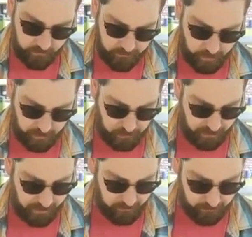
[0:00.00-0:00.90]
from your
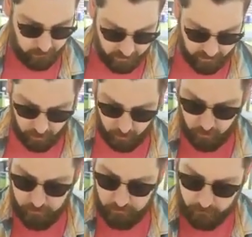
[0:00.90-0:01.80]
plant before
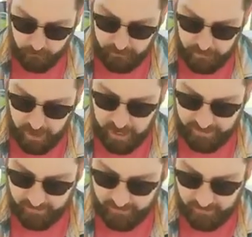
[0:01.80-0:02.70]
you repot
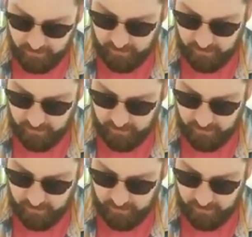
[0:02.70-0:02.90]
it.